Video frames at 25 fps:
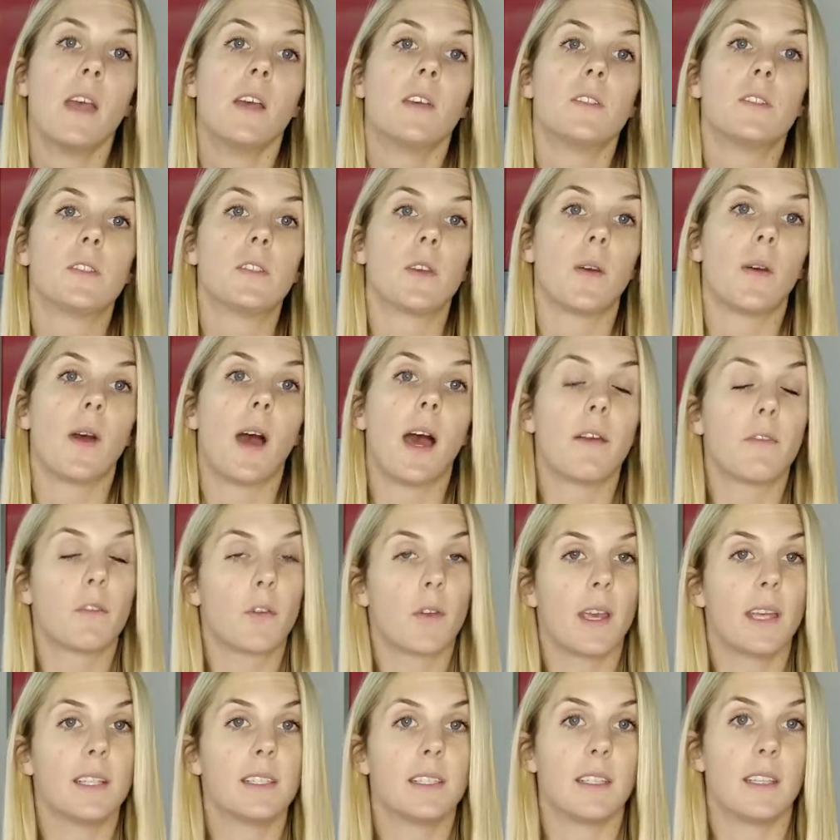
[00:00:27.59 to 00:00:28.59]
So I've
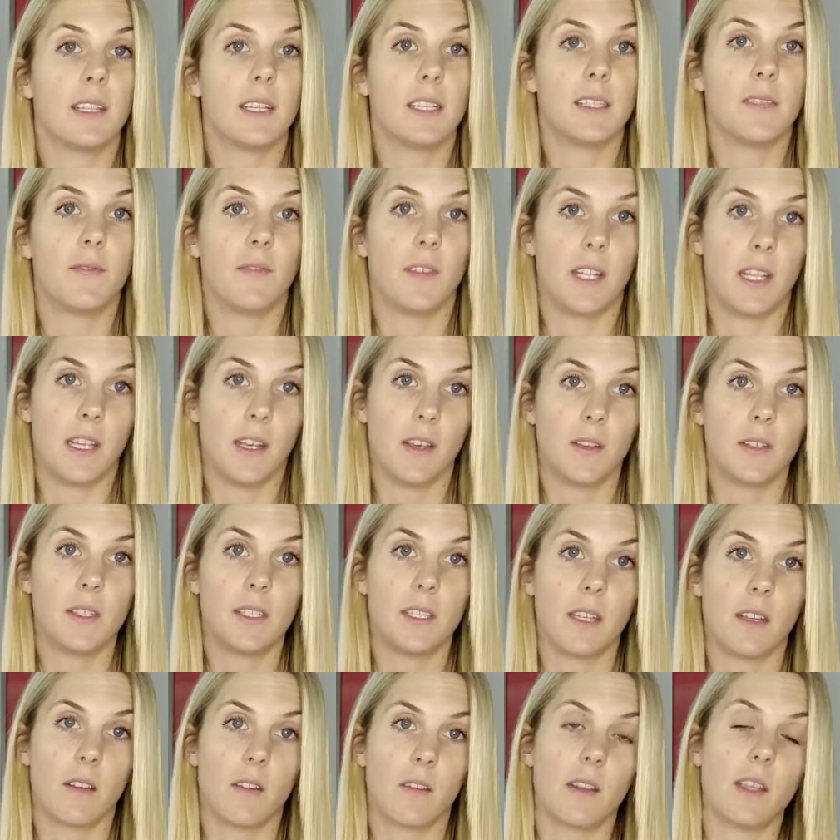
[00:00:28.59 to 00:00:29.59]
created this video
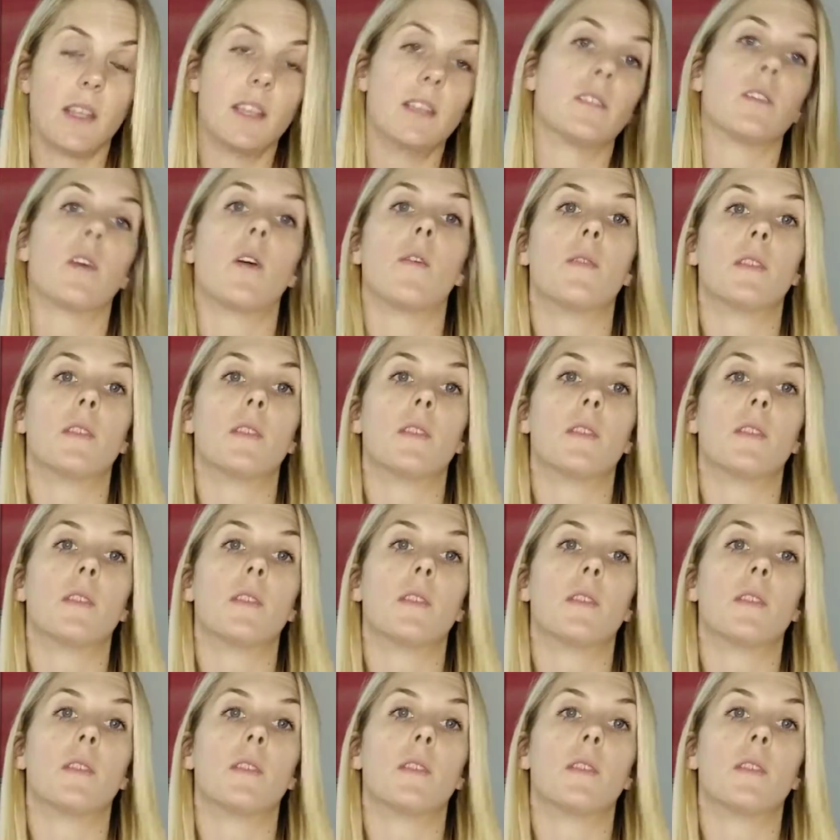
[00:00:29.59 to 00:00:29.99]
series